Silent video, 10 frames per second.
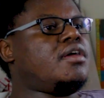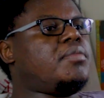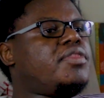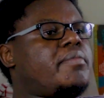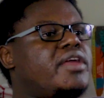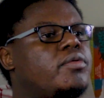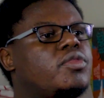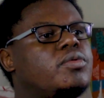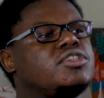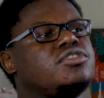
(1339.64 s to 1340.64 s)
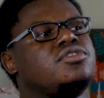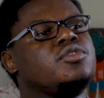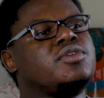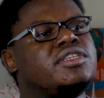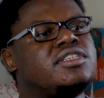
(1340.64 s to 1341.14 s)
But the manner with which you
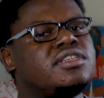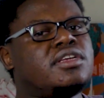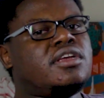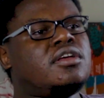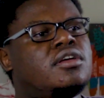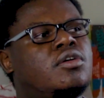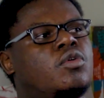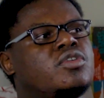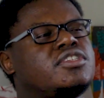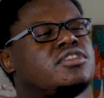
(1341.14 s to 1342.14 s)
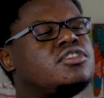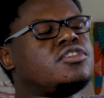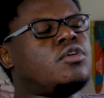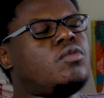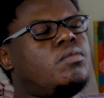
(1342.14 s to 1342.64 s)
do it causes
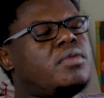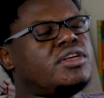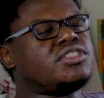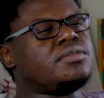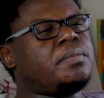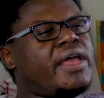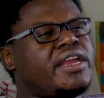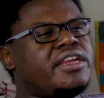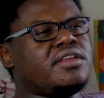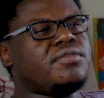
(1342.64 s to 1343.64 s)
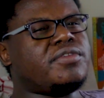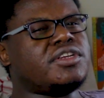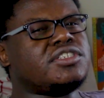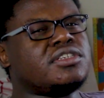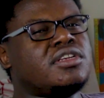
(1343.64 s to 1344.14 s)
so much panic and
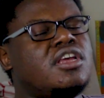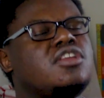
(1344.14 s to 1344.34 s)
friction.